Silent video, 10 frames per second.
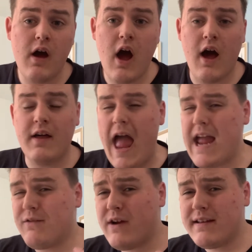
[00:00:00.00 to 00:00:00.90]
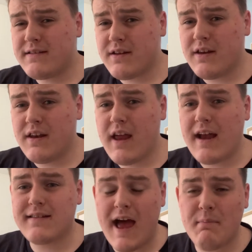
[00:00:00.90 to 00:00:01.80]
A recent
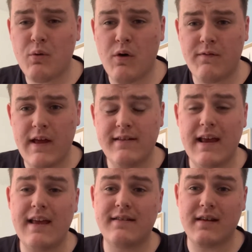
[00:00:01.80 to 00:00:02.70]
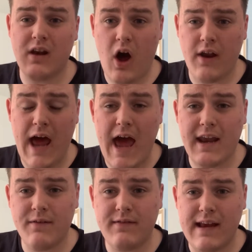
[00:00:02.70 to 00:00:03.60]
example of this is Solana
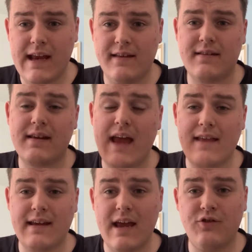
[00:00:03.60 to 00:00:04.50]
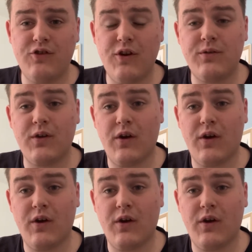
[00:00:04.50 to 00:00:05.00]
NFTs getting introduced